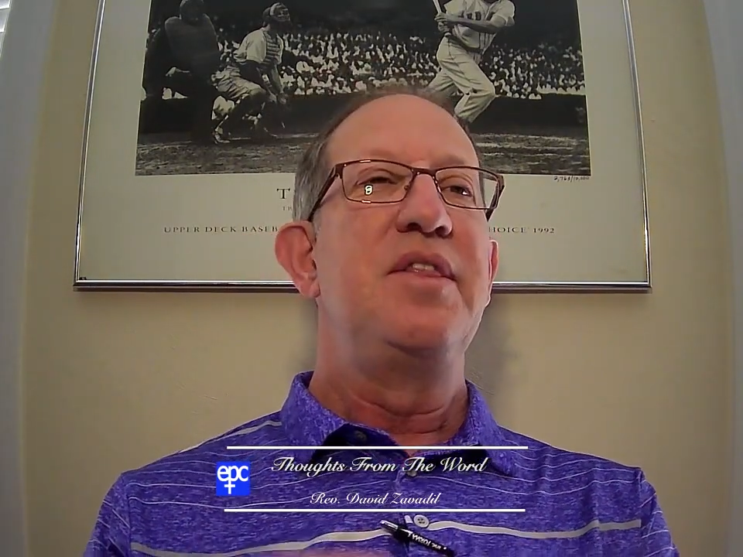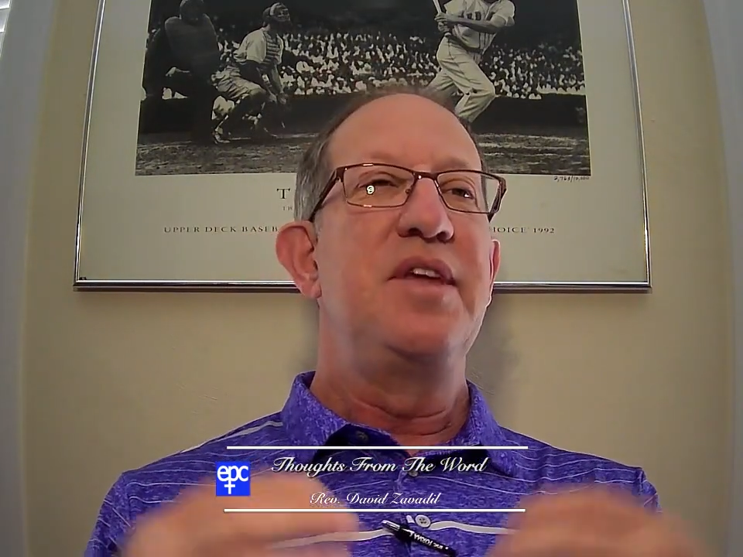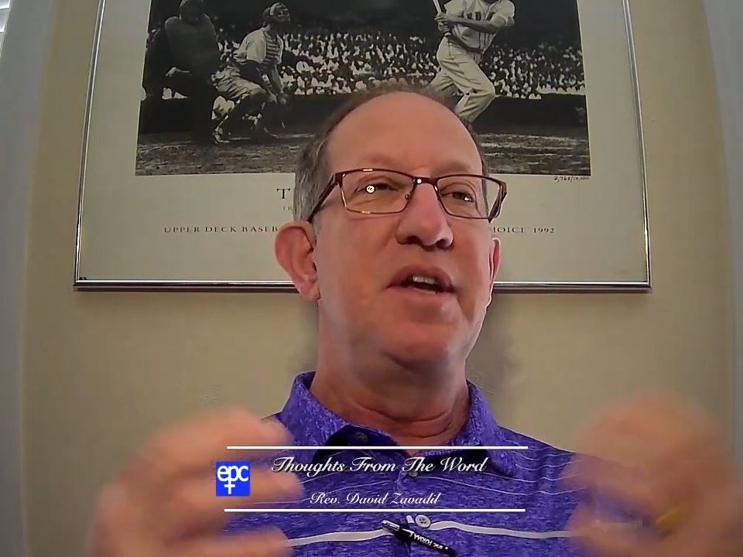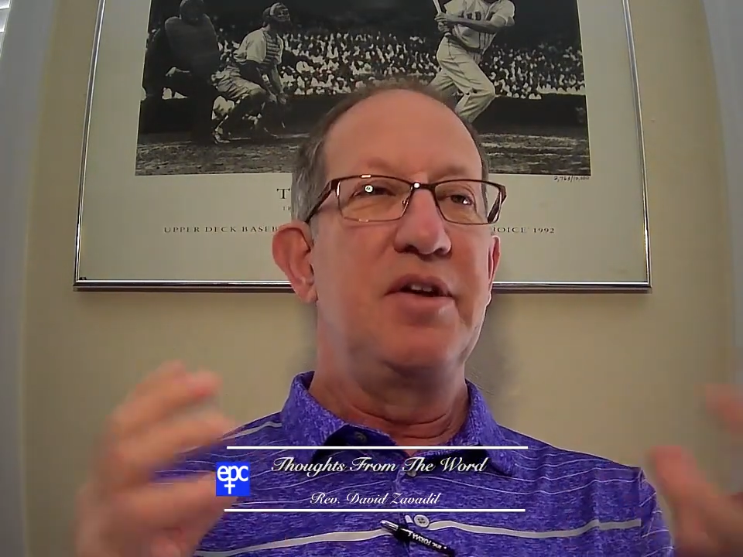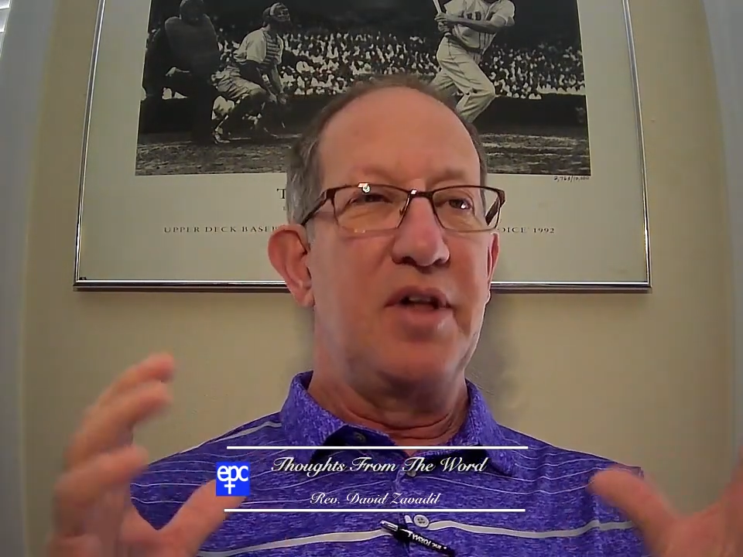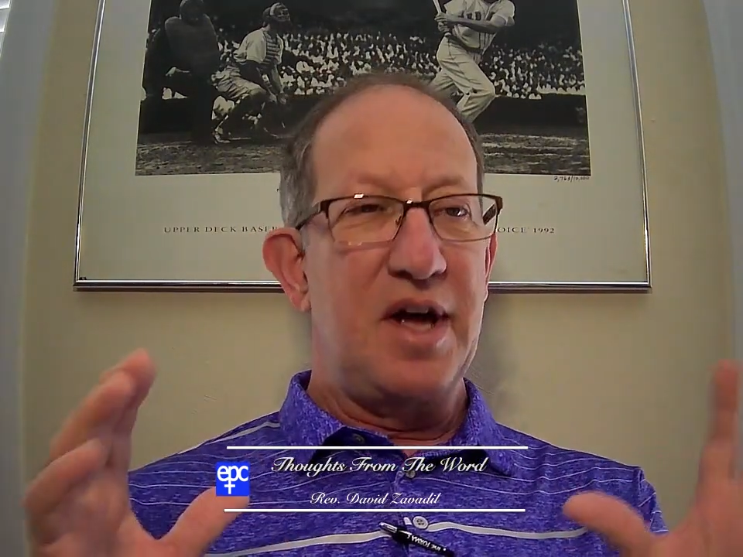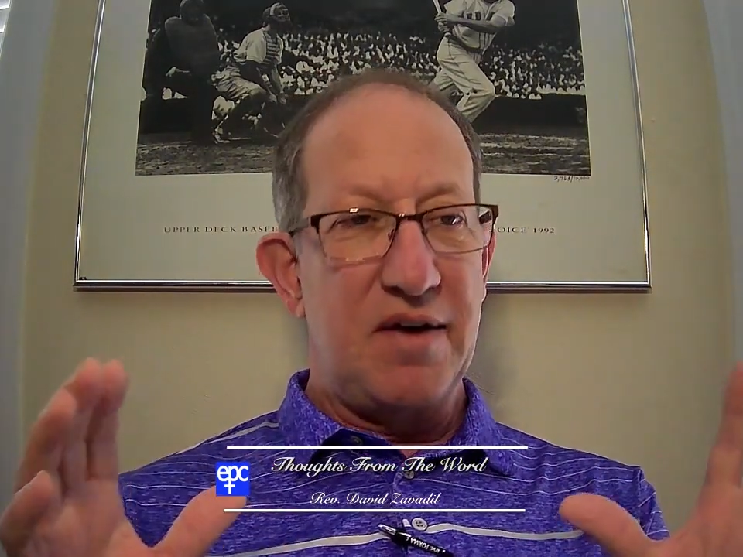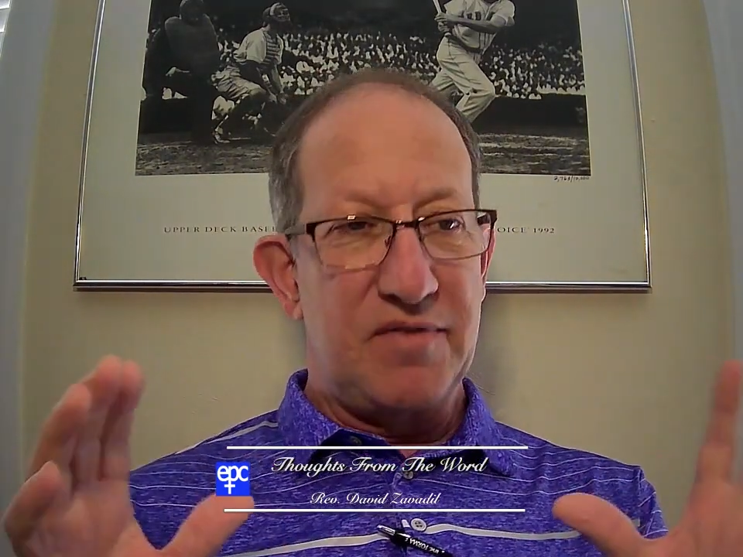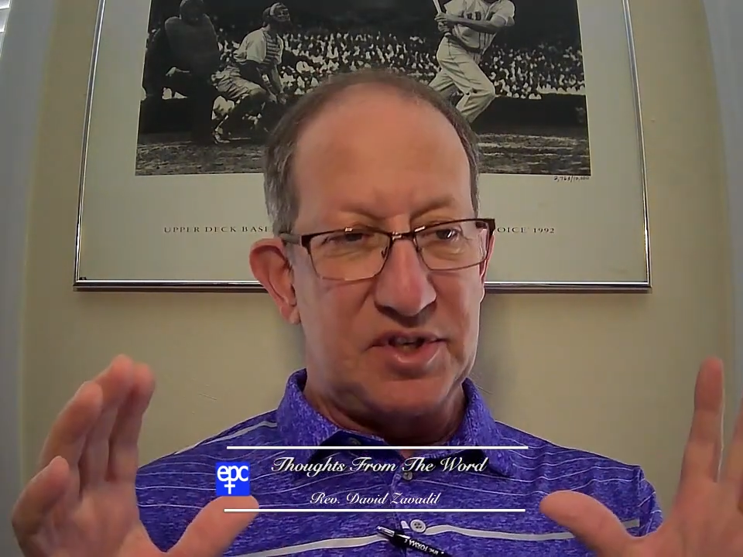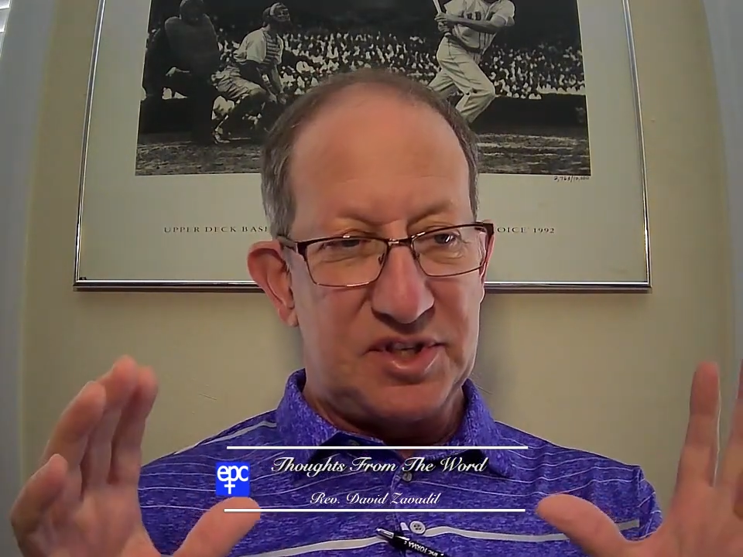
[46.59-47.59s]
Then he'll
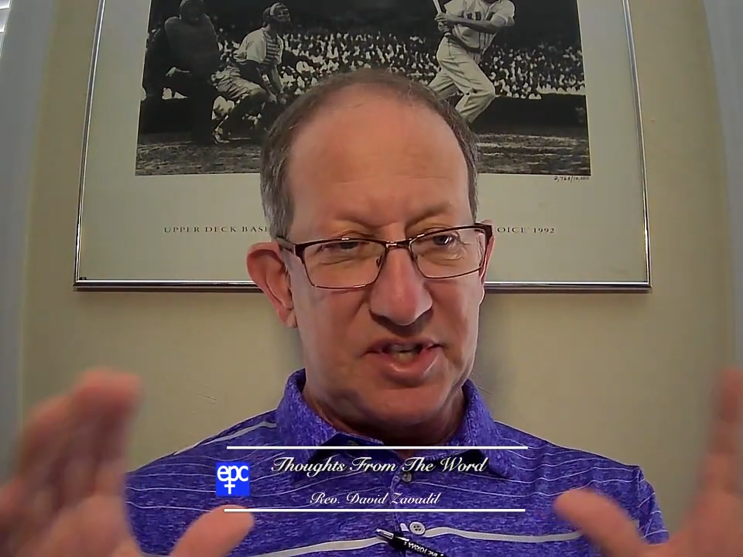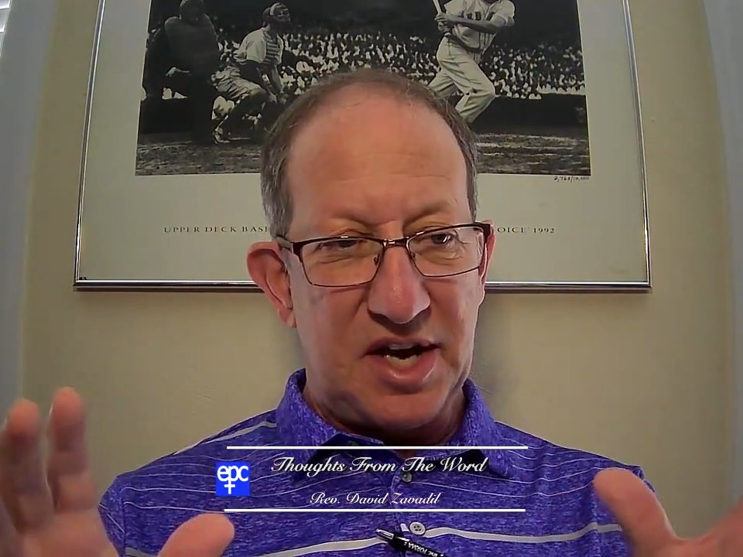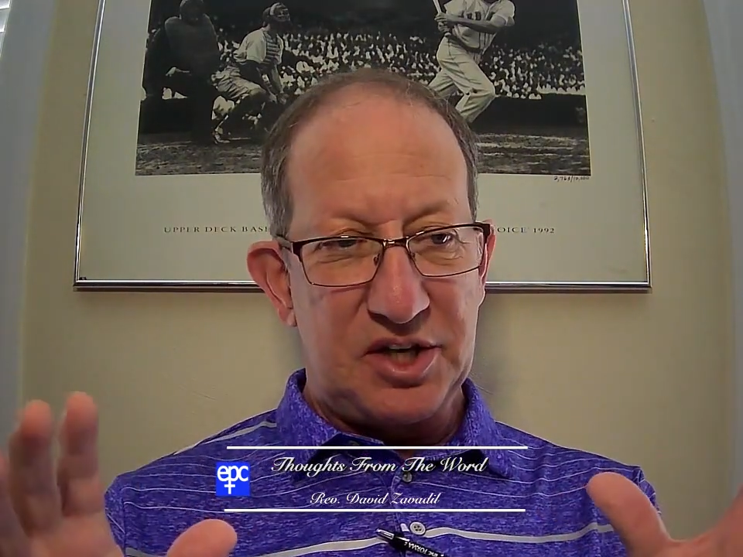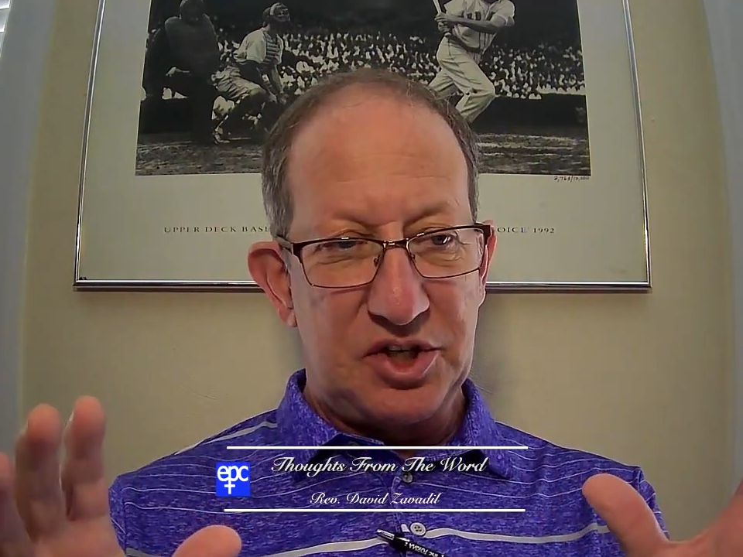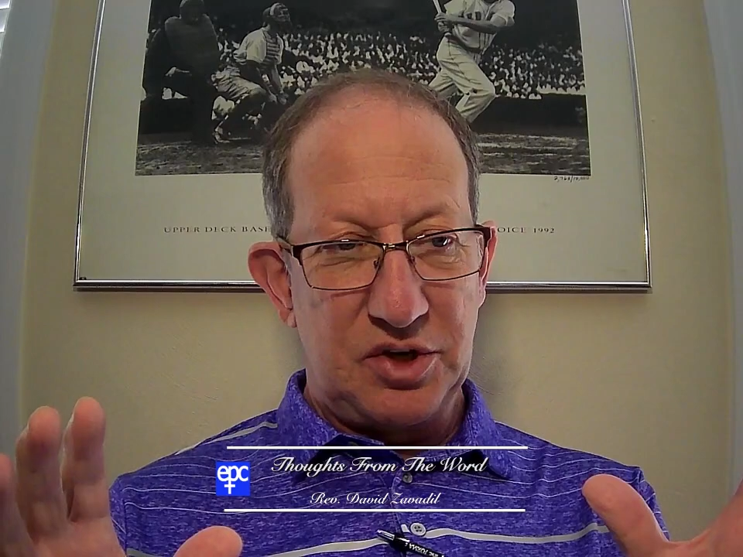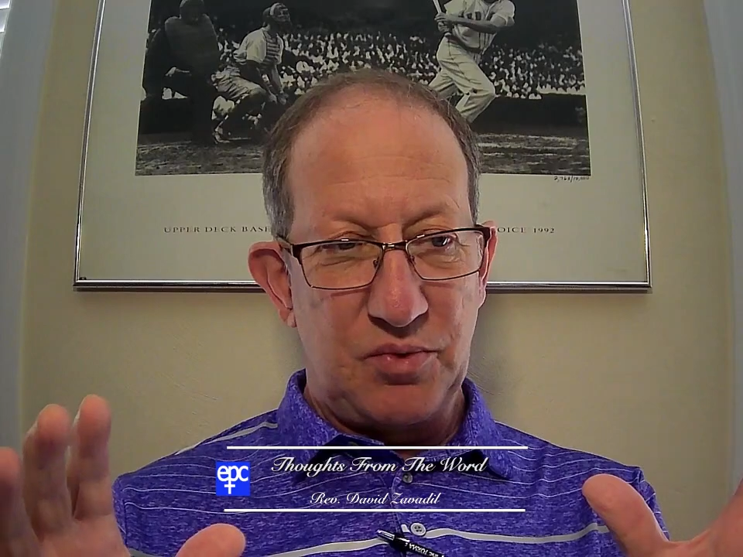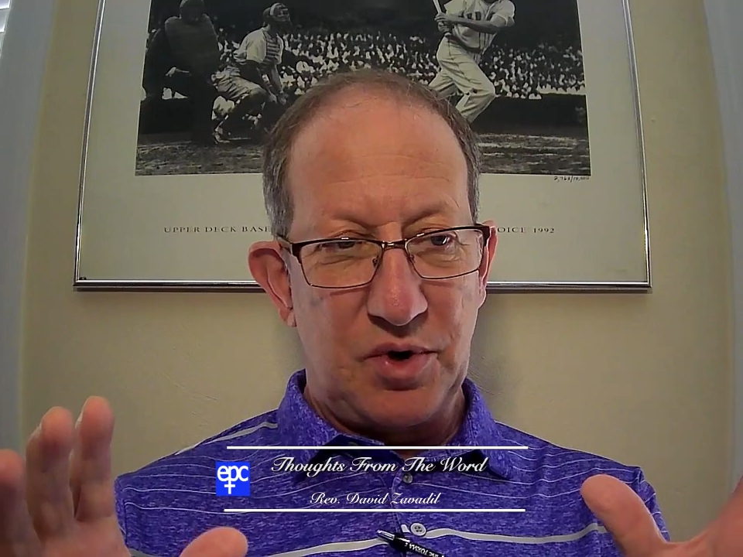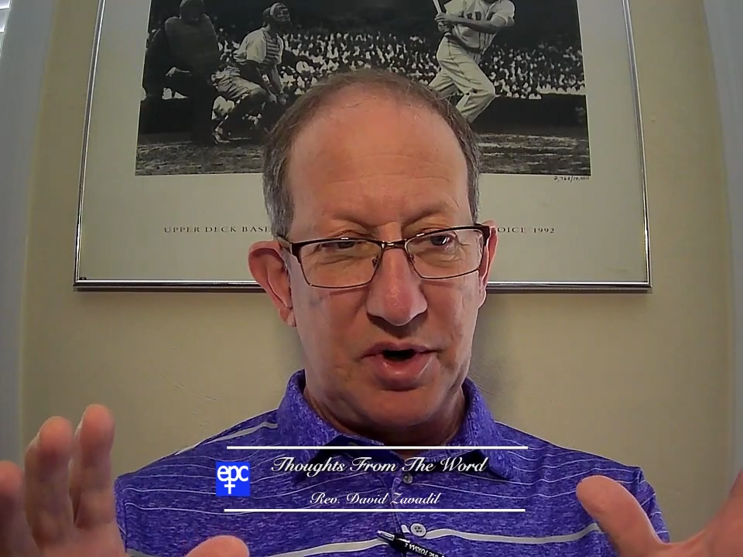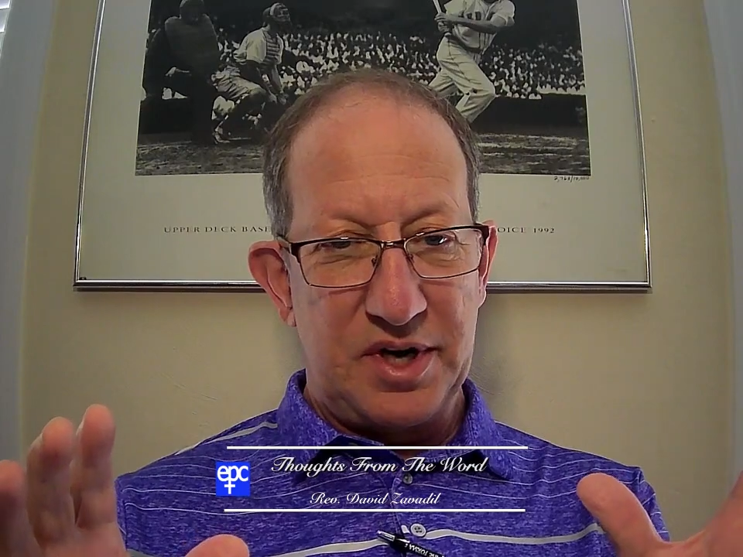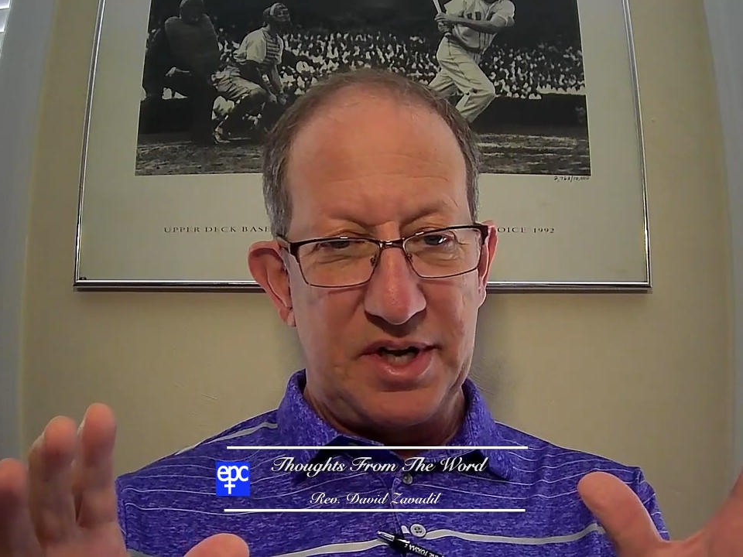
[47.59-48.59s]
have a section
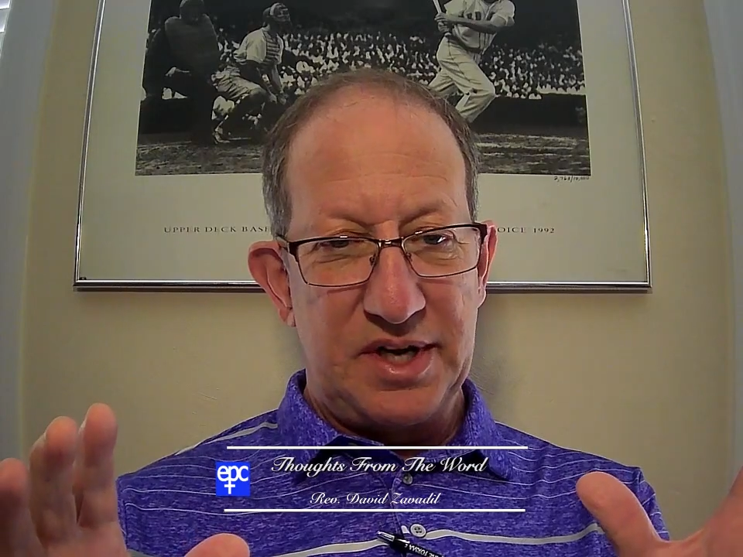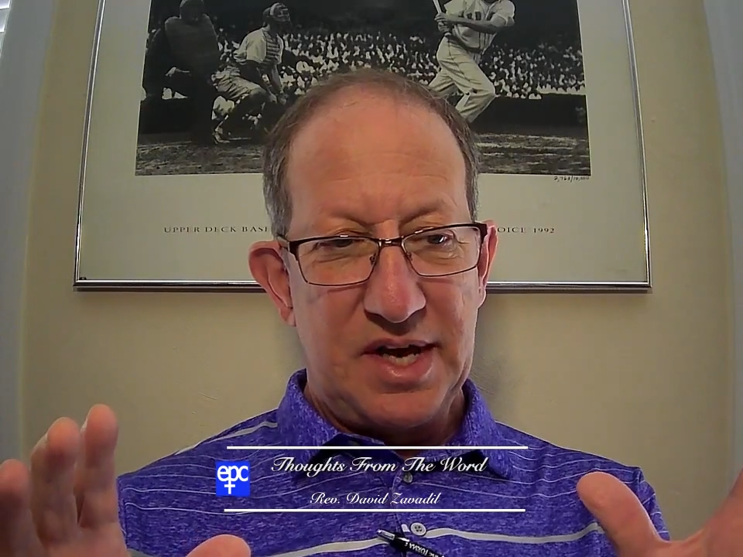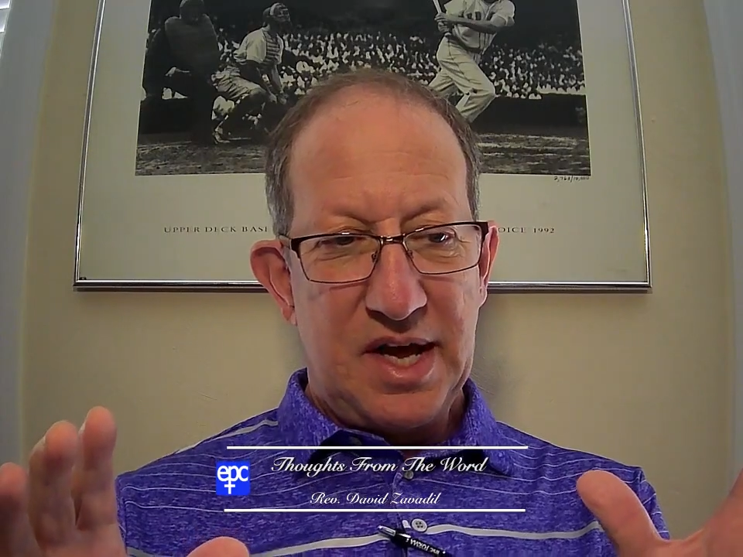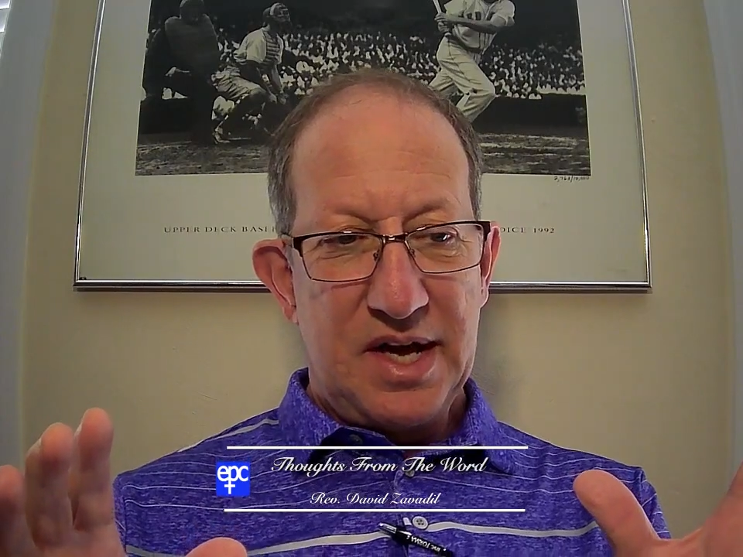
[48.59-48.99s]
where he